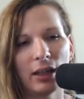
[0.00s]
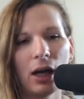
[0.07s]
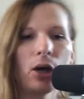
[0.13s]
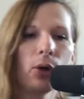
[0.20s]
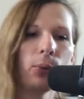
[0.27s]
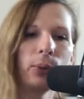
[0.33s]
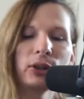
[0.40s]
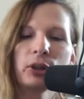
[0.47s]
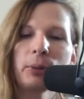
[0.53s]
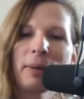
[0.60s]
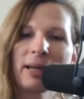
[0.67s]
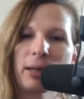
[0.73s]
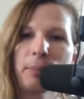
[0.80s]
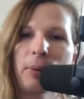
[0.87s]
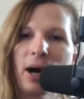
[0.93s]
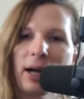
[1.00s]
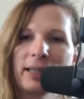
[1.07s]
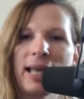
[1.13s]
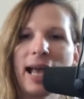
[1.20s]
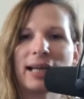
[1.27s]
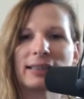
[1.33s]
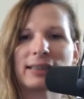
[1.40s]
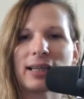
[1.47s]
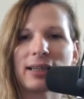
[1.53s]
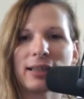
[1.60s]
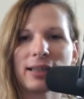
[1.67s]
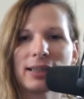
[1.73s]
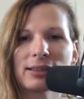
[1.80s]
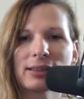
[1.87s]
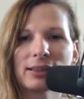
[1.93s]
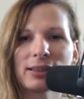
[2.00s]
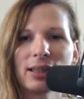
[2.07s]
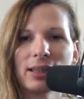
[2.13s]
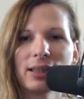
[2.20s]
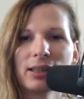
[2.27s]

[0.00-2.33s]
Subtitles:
oh, we should make a podcast out of this.